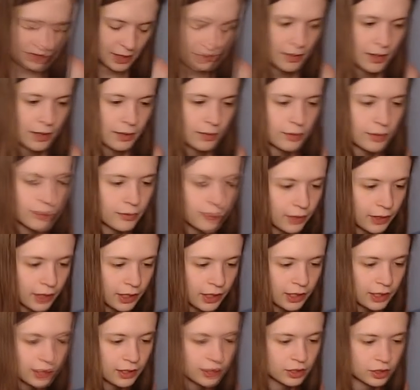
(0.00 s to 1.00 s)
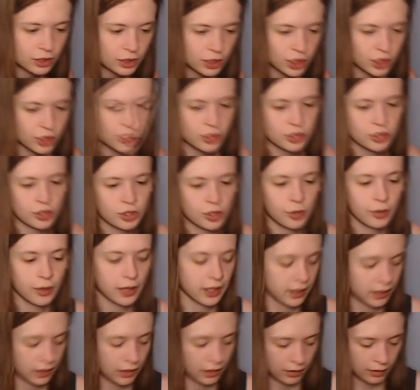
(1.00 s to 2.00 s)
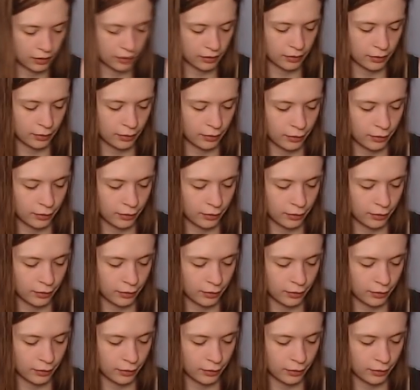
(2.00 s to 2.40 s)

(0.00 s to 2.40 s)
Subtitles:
Same thing with Treacherous Train.